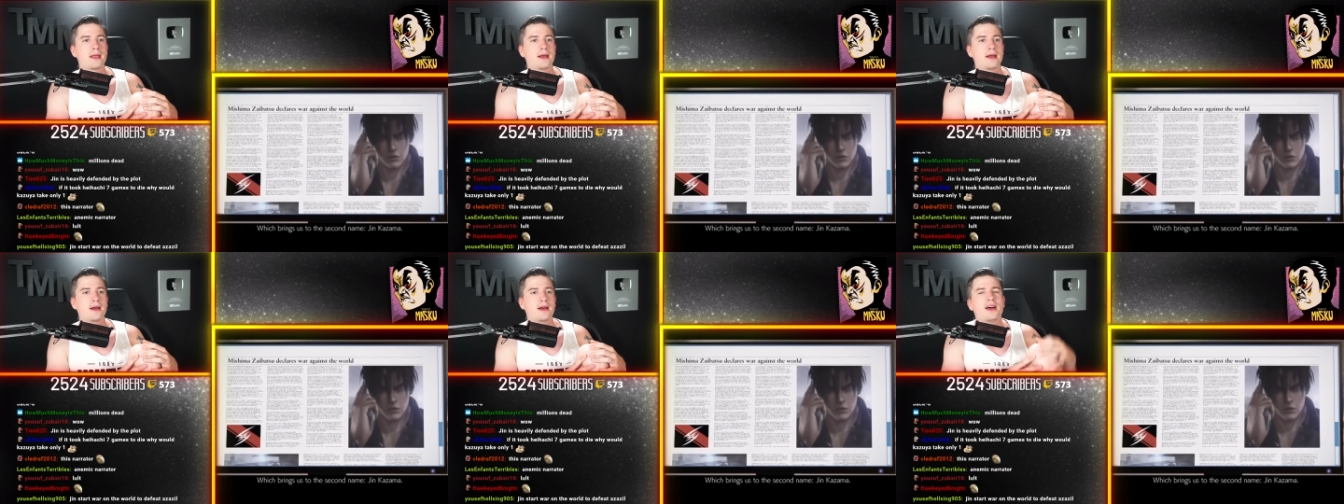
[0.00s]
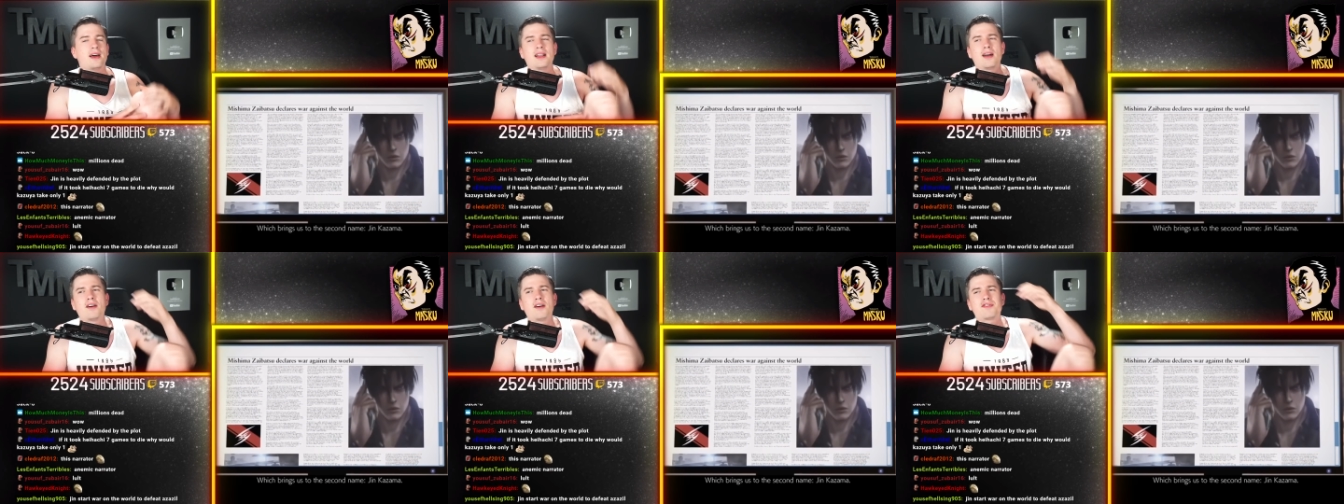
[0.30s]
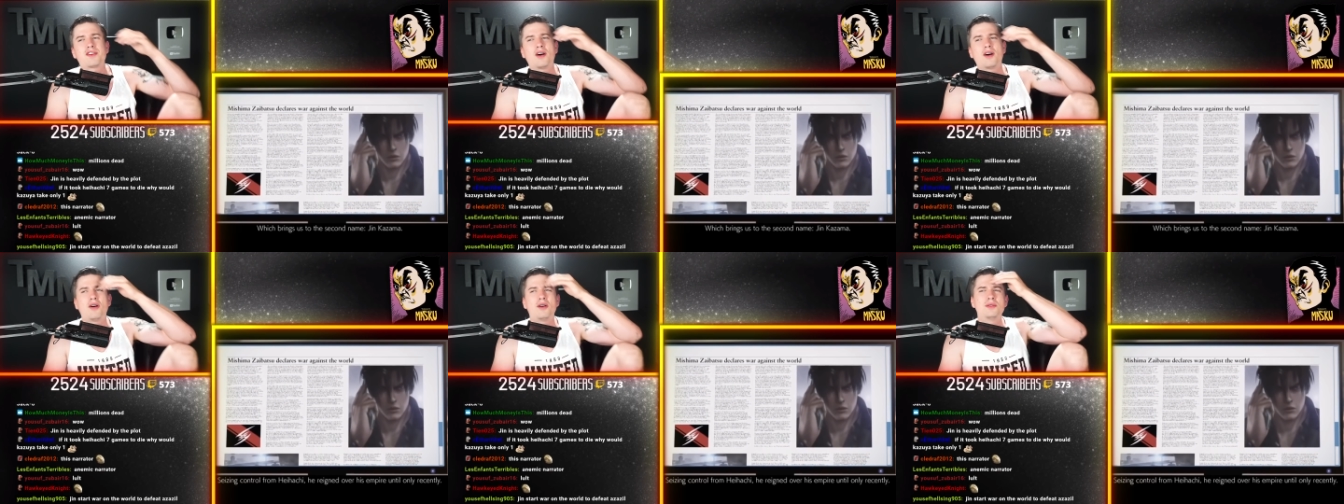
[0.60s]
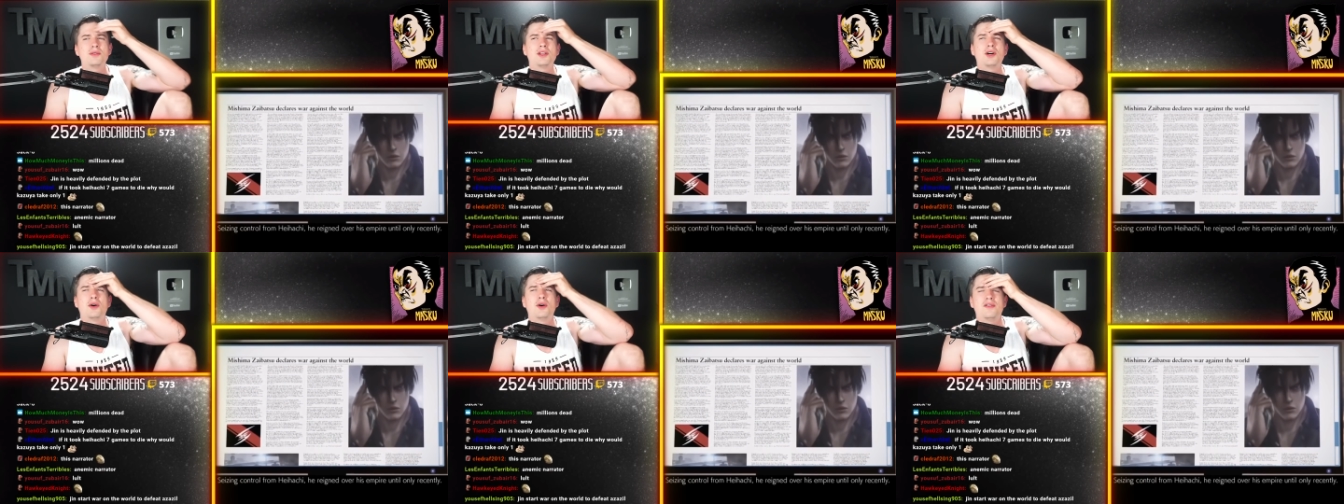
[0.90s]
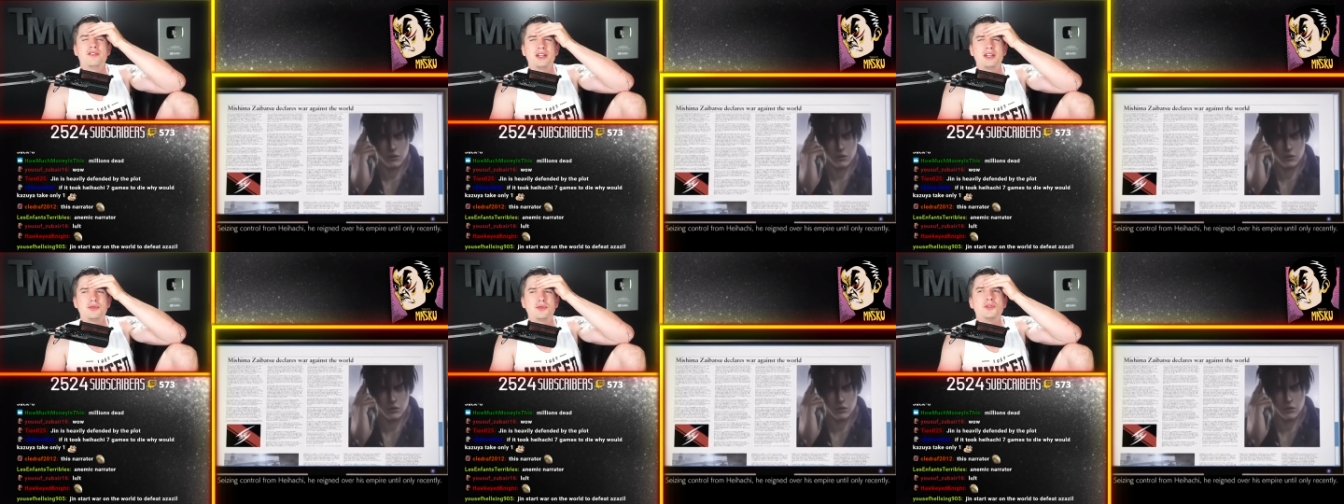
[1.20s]
Uh, and of, oh
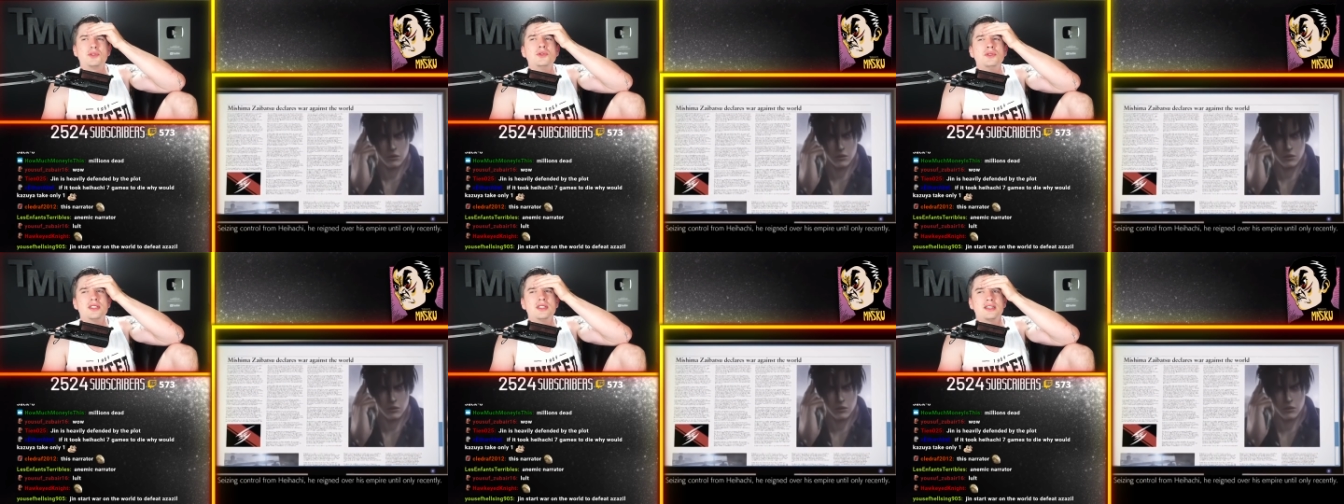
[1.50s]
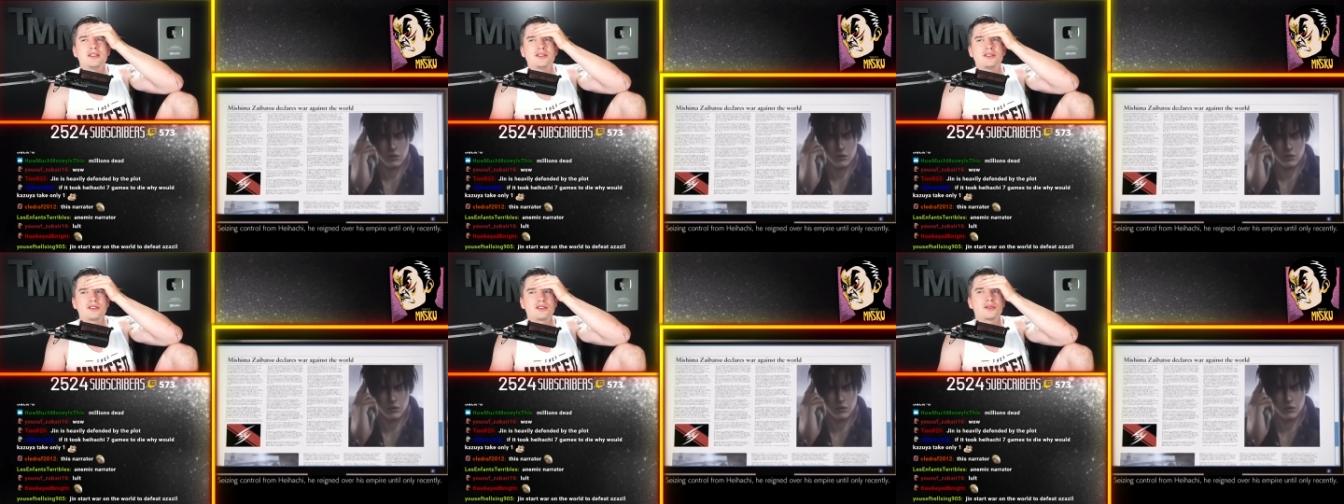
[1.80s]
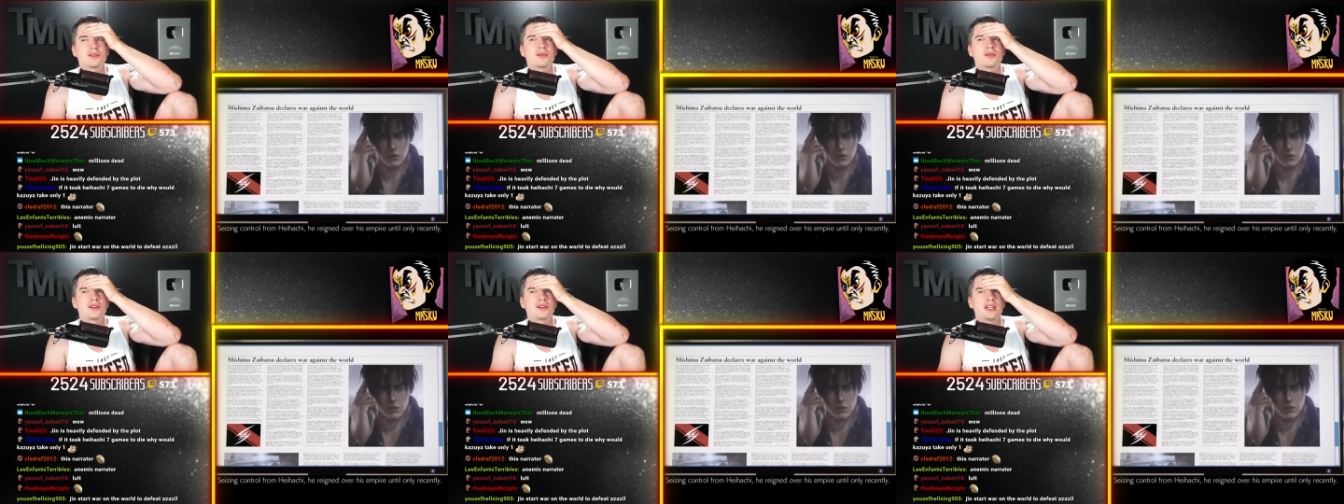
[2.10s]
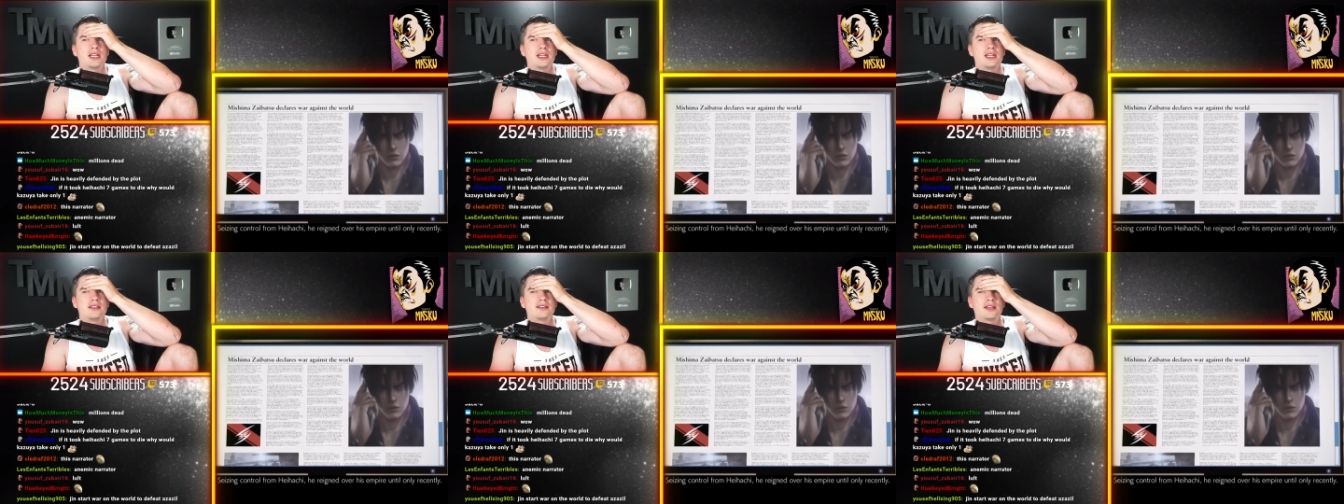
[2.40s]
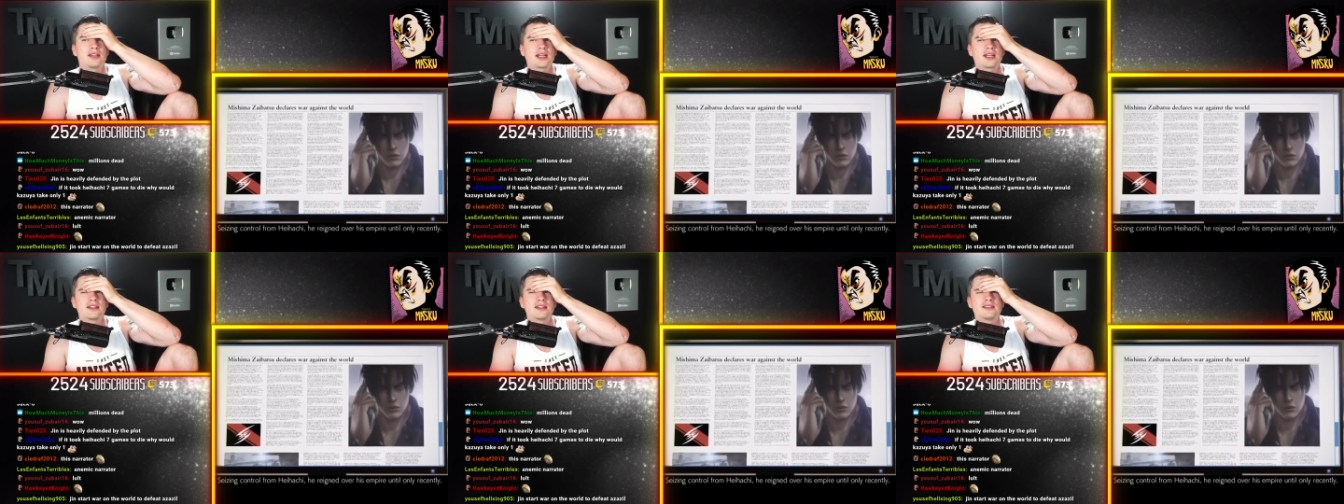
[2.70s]
no, they ruined his story in
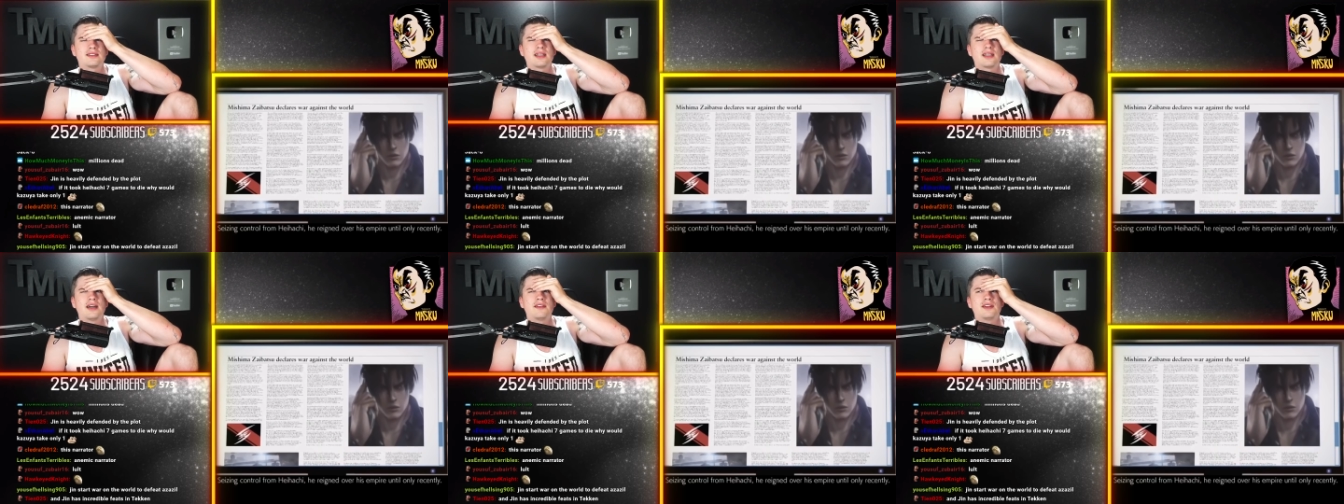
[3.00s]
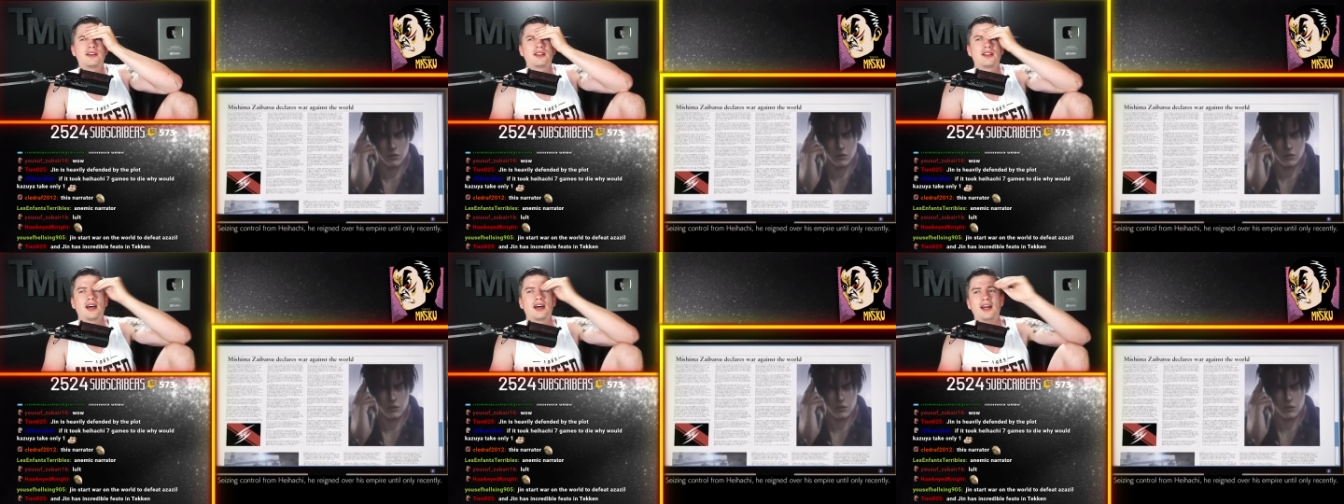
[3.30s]
Tekken seven.